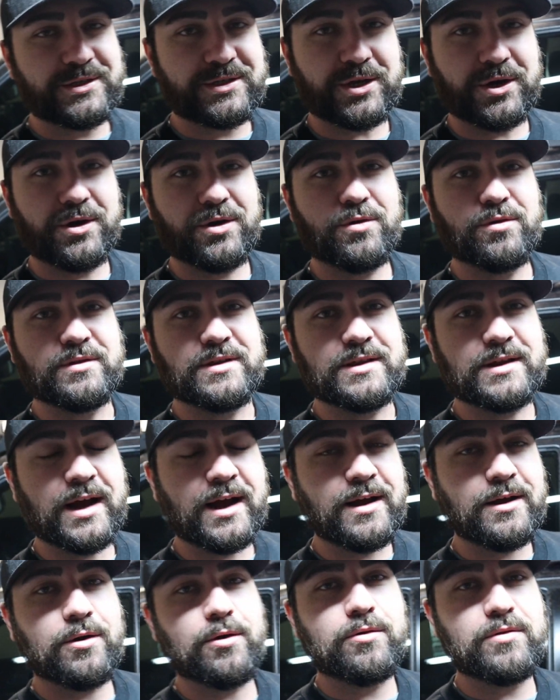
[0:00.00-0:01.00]
So
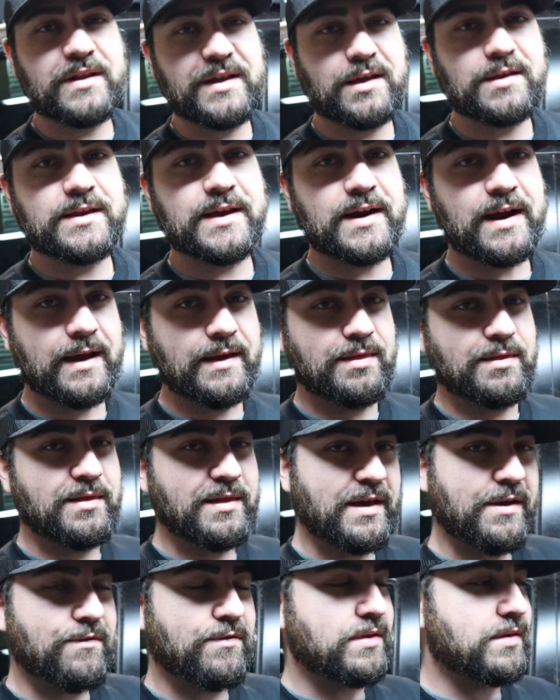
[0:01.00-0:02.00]
not only did I
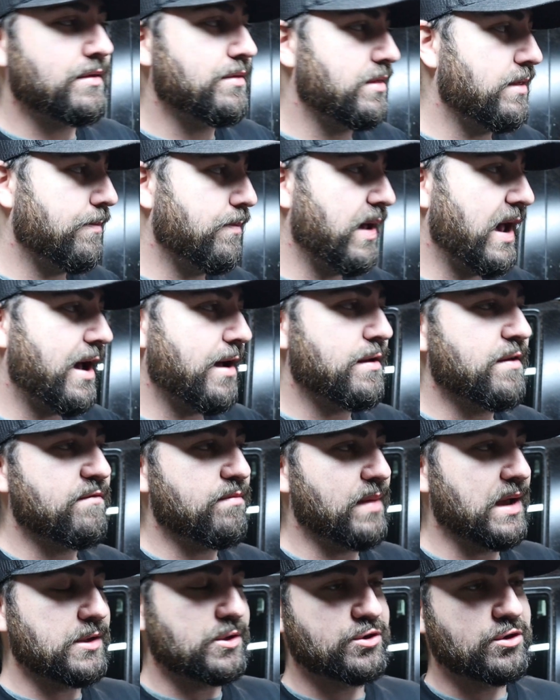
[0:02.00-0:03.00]
lift the back
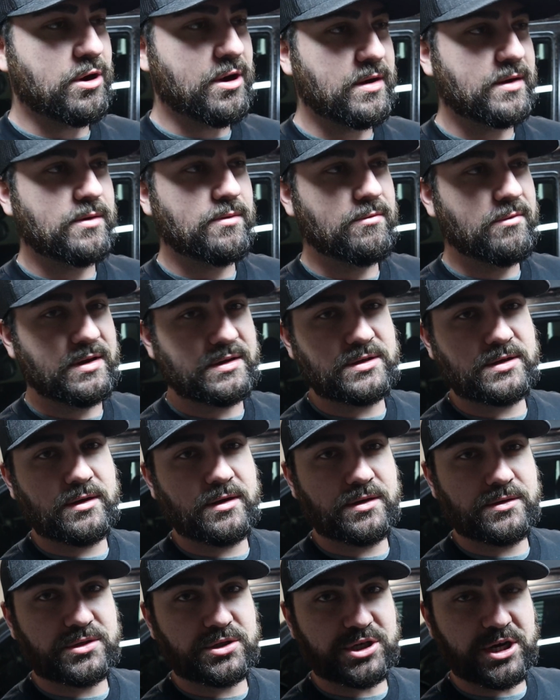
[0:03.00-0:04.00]
of my truck, which
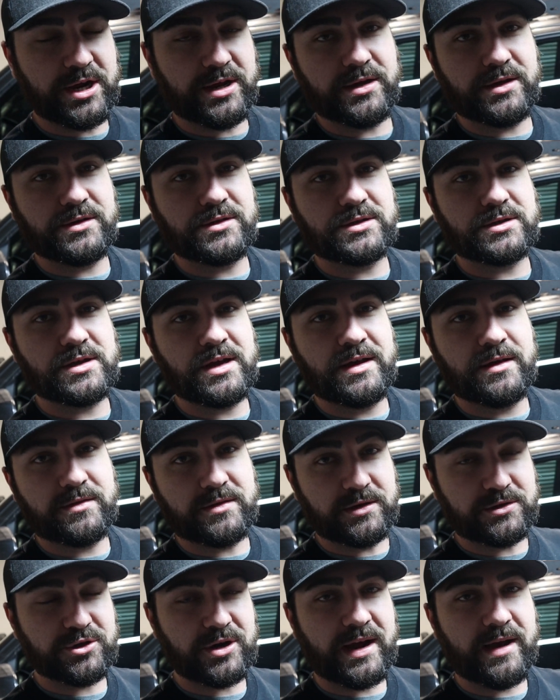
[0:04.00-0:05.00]
changed
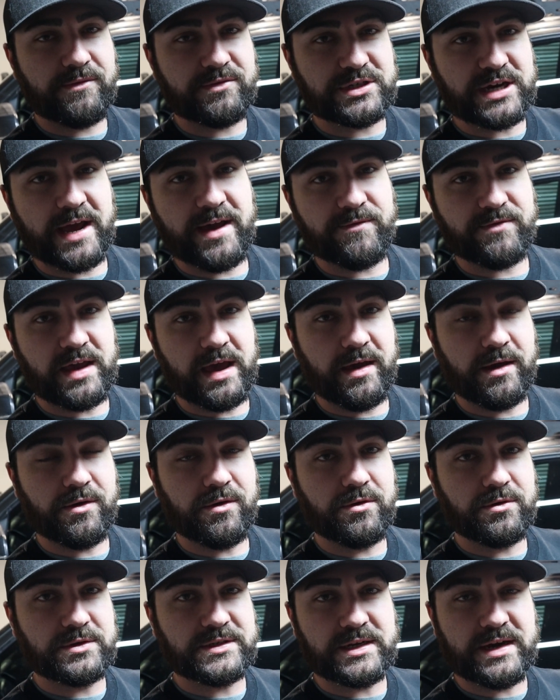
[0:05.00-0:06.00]
the drive shaft
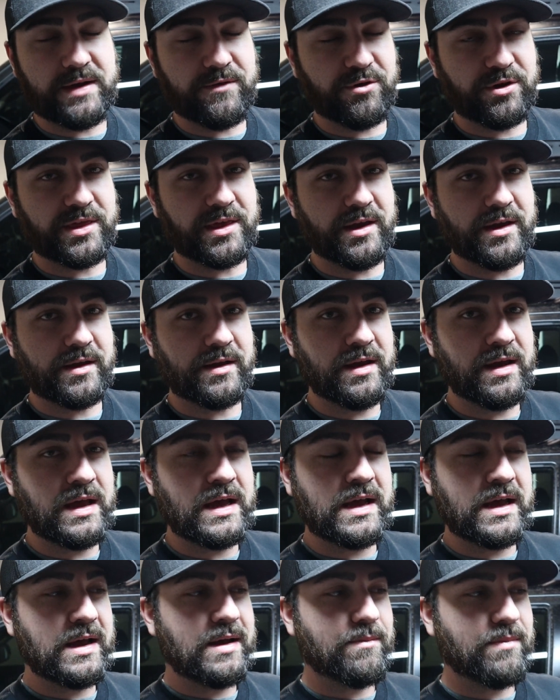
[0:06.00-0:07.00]
angles and everything,
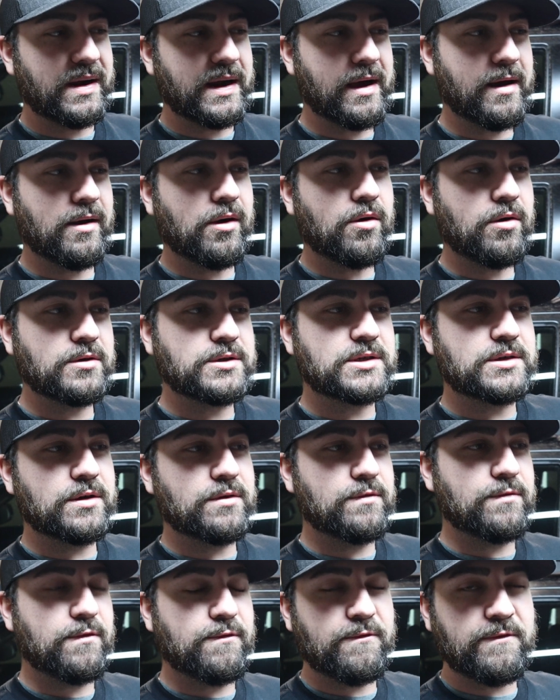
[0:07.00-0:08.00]
but I
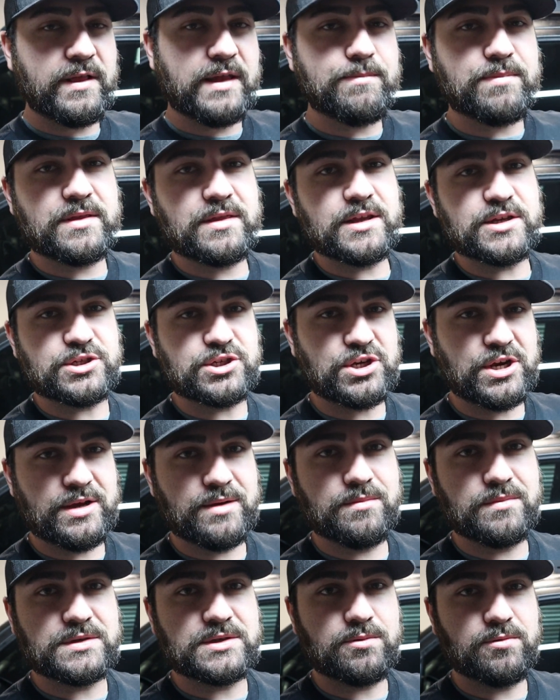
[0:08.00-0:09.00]
also flipped the
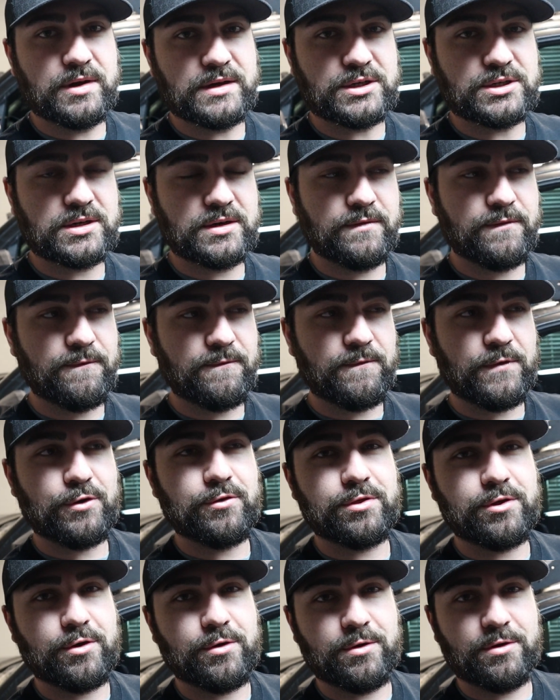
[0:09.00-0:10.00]
shims, which
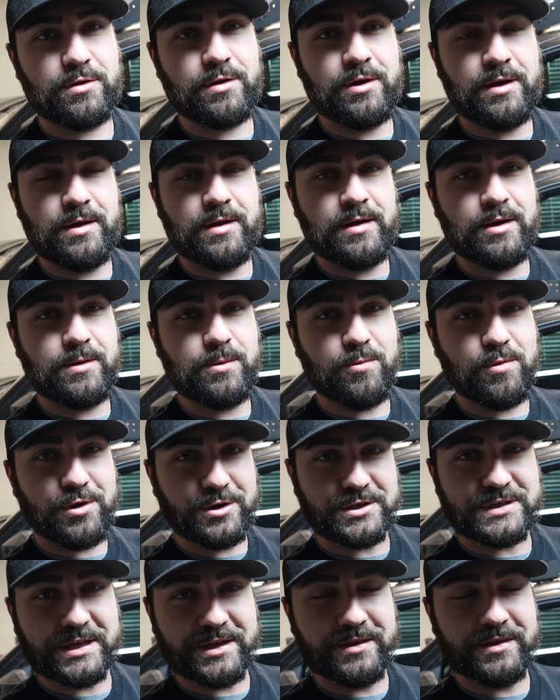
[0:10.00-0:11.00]
further
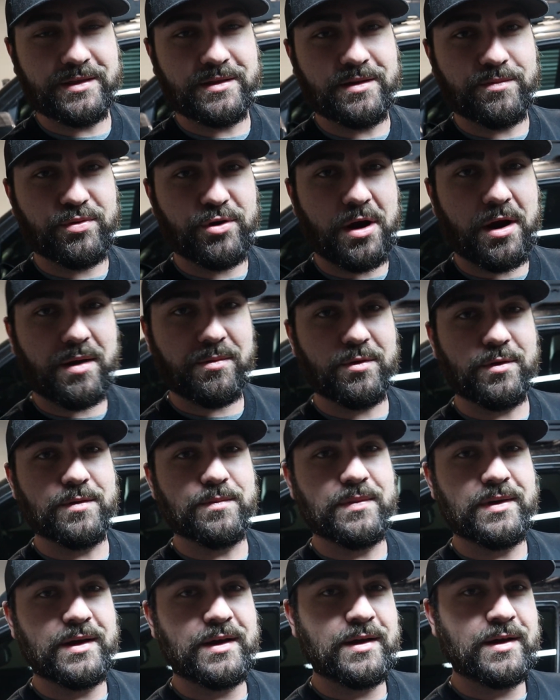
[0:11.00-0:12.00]
worsened the
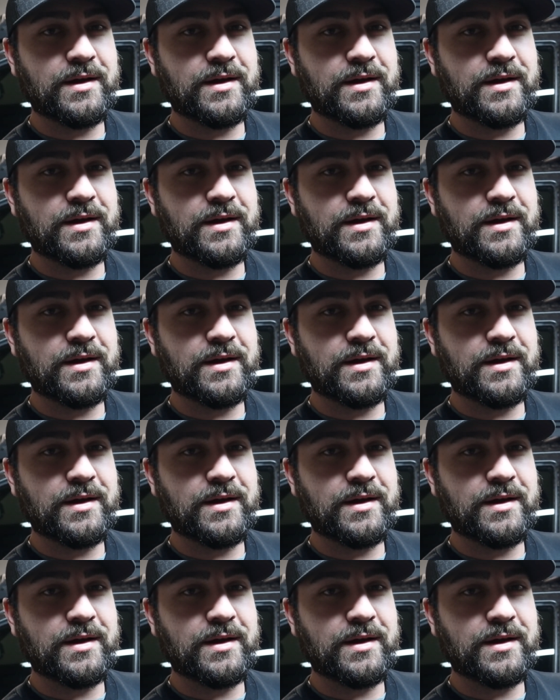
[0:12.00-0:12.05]
problem